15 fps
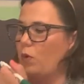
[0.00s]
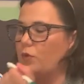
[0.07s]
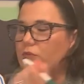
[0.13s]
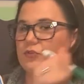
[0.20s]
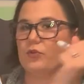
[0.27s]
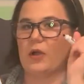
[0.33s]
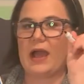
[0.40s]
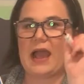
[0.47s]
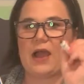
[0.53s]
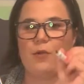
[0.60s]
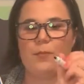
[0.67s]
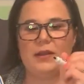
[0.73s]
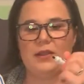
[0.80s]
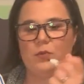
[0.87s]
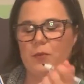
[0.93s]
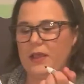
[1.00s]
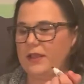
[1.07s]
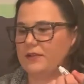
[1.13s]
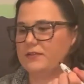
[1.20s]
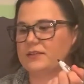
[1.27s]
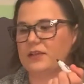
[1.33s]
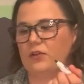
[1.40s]
So how many
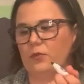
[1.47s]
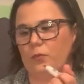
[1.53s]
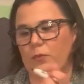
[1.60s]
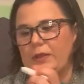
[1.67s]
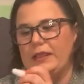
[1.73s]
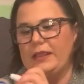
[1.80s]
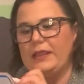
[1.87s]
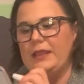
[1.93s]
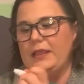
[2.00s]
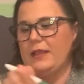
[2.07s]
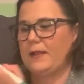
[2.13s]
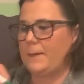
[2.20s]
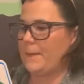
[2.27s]
ways can we